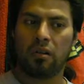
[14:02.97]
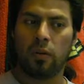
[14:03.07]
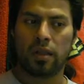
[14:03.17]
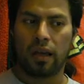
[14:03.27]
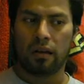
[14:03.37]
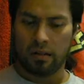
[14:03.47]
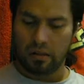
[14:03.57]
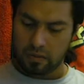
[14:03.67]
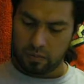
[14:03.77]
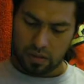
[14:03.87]
I don't know what the hell
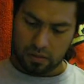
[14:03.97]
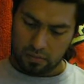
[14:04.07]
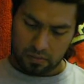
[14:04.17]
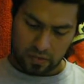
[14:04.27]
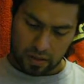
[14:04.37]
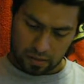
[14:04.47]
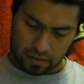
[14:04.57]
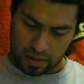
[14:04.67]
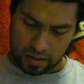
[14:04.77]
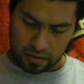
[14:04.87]
it is, but fuck,
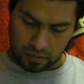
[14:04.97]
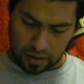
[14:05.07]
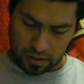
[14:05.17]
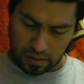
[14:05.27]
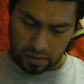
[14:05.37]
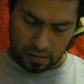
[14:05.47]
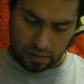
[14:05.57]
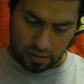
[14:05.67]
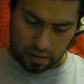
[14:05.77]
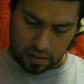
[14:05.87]
that's about it.
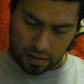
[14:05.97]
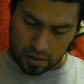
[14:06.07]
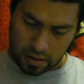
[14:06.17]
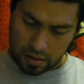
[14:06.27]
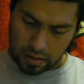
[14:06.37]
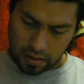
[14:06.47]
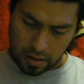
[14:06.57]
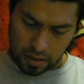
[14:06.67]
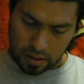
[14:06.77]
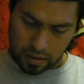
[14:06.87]

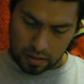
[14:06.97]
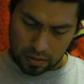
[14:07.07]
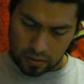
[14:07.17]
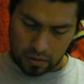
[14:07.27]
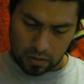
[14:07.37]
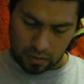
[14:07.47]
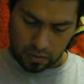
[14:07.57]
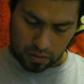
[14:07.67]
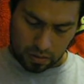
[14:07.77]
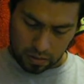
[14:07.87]
And summer's
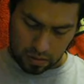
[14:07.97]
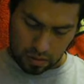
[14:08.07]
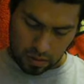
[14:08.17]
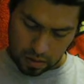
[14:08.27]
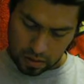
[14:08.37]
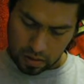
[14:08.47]
over.